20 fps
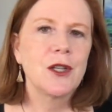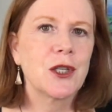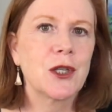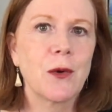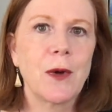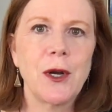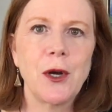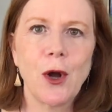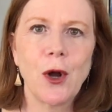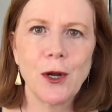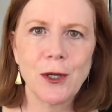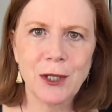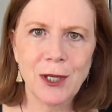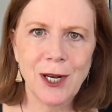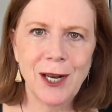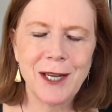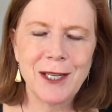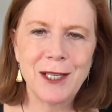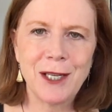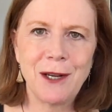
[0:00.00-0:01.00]
So I'd also
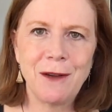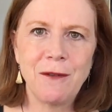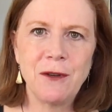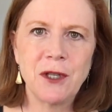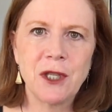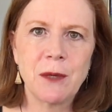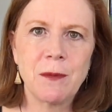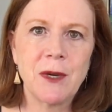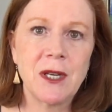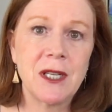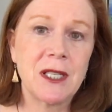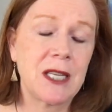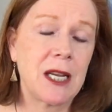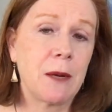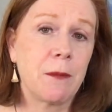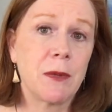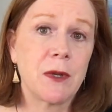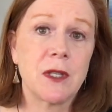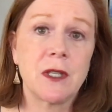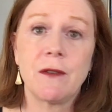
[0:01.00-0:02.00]
like to give you some
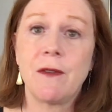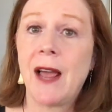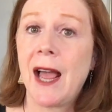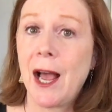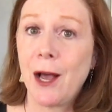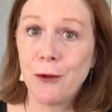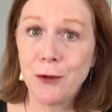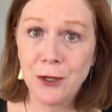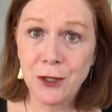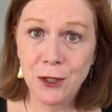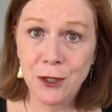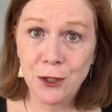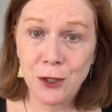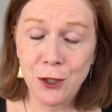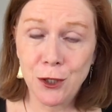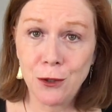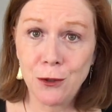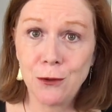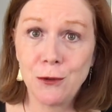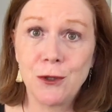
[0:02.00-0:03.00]
examples of how this is
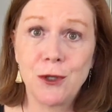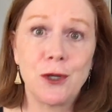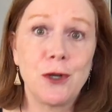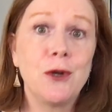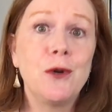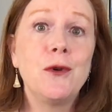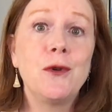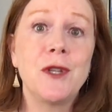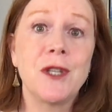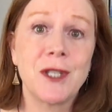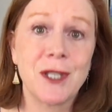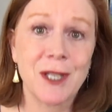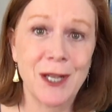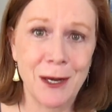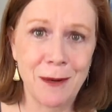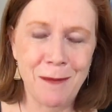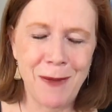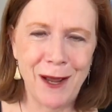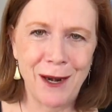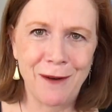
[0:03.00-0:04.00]
used, who this
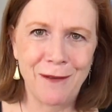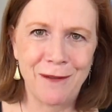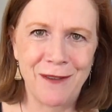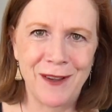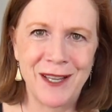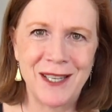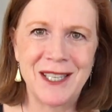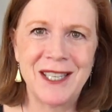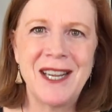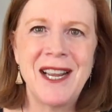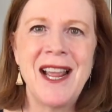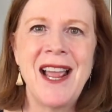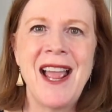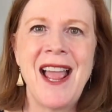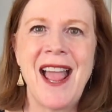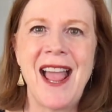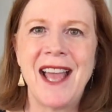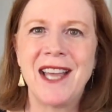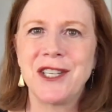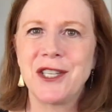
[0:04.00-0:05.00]
can benefit,
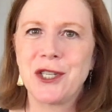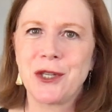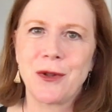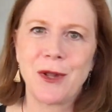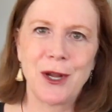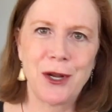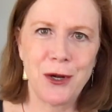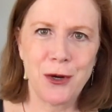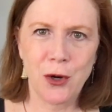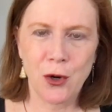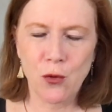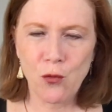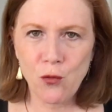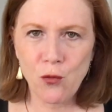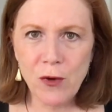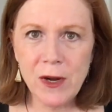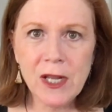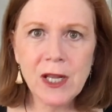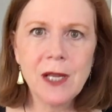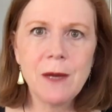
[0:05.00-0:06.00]
and so that you can
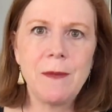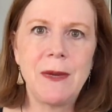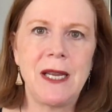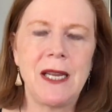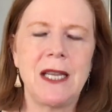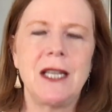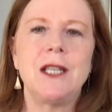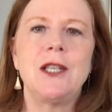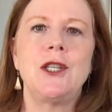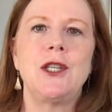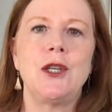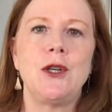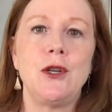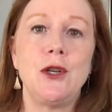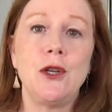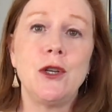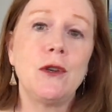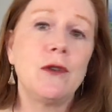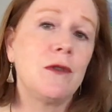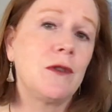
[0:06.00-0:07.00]
really begin to
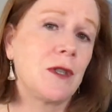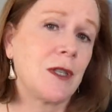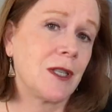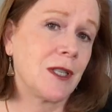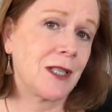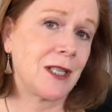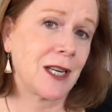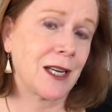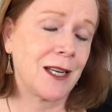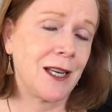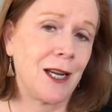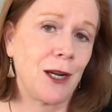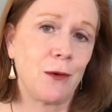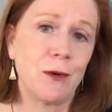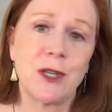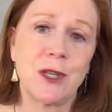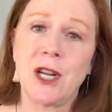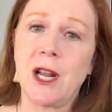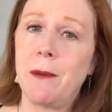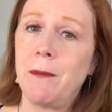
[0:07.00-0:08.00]
use this technique,
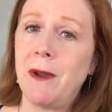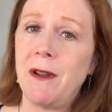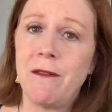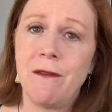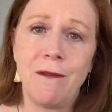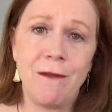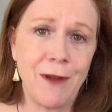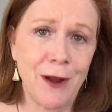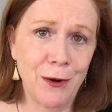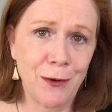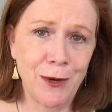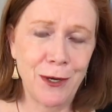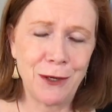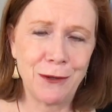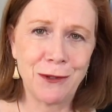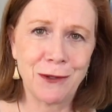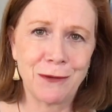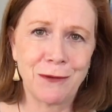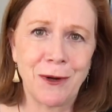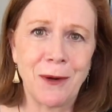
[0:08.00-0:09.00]
which can be very
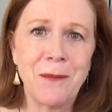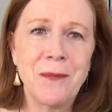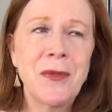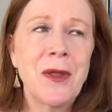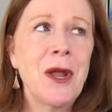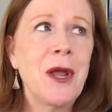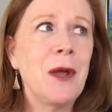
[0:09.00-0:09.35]
useful.